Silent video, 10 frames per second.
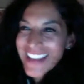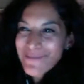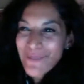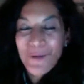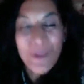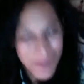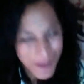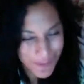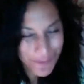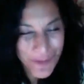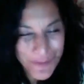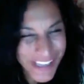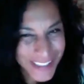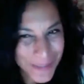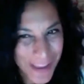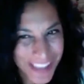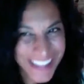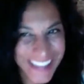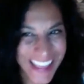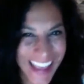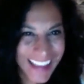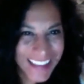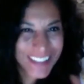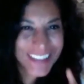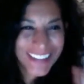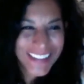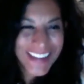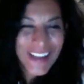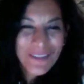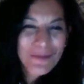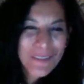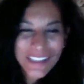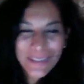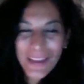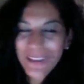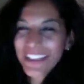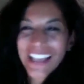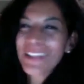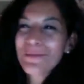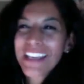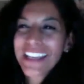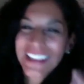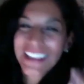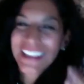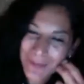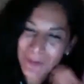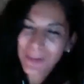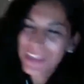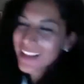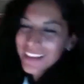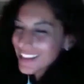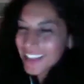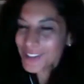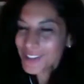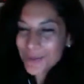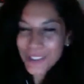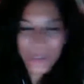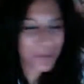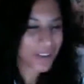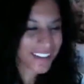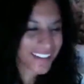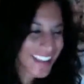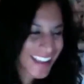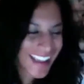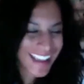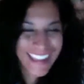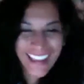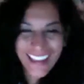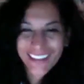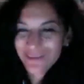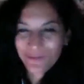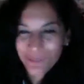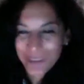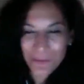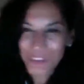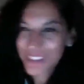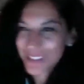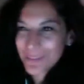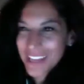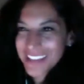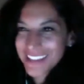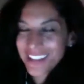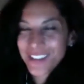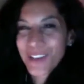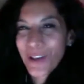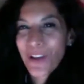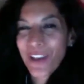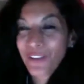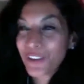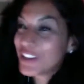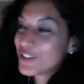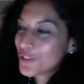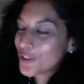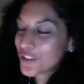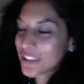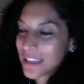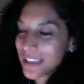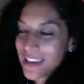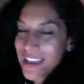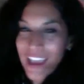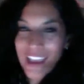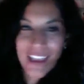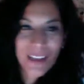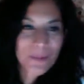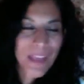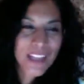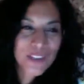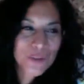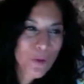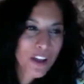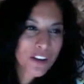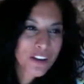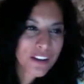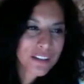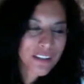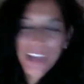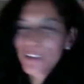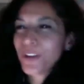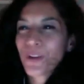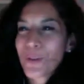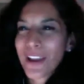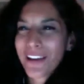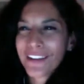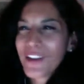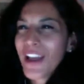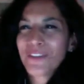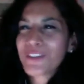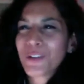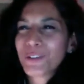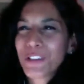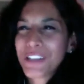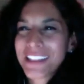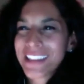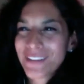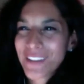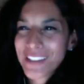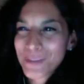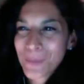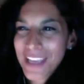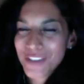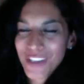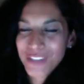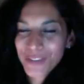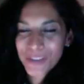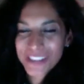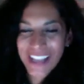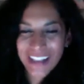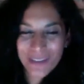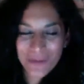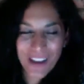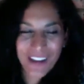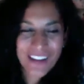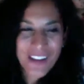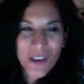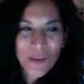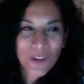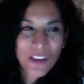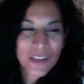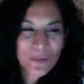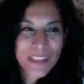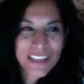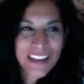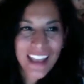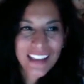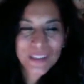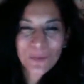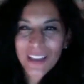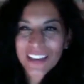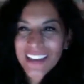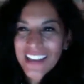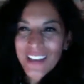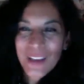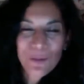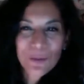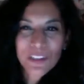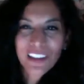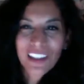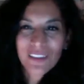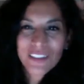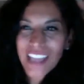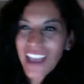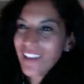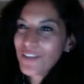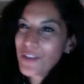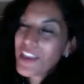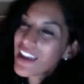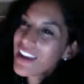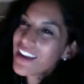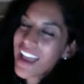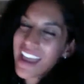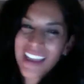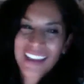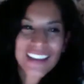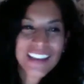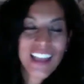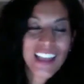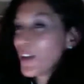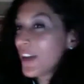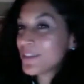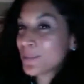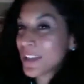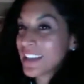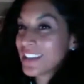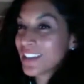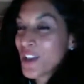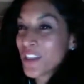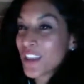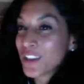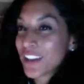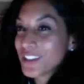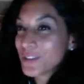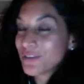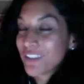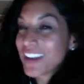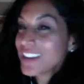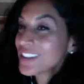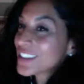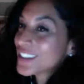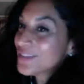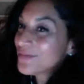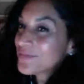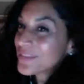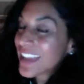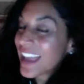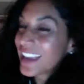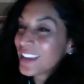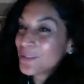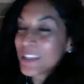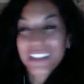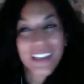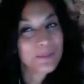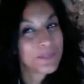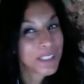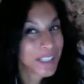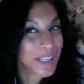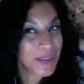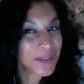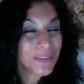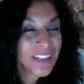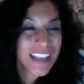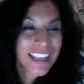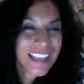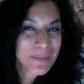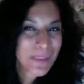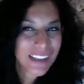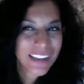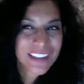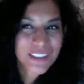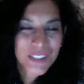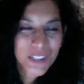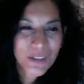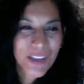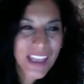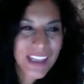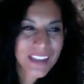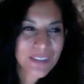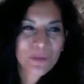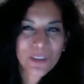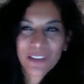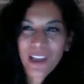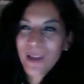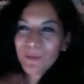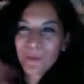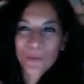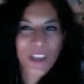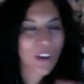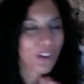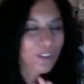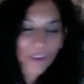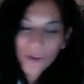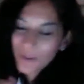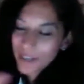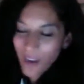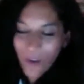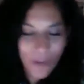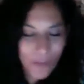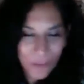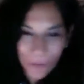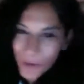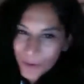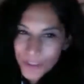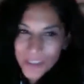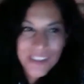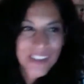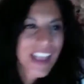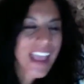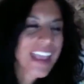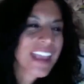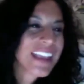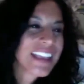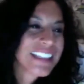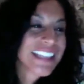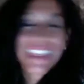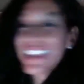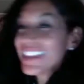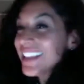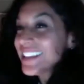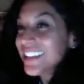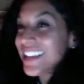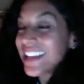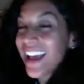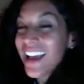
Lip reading: But we'll be expanding that. It was like the beginning of the summer. I'm like, let's do a tour, and then we booked some dates. So if you're in Jersey, Edgewater, I don't know where. You'll have to go look at the events page. I don't know exactly where we're going to be next, but we would love to have you there. And if you have a place that you'd like to invite us to, and we could come to you, email us too, and we'll come. We are going on the road. And I think that's it.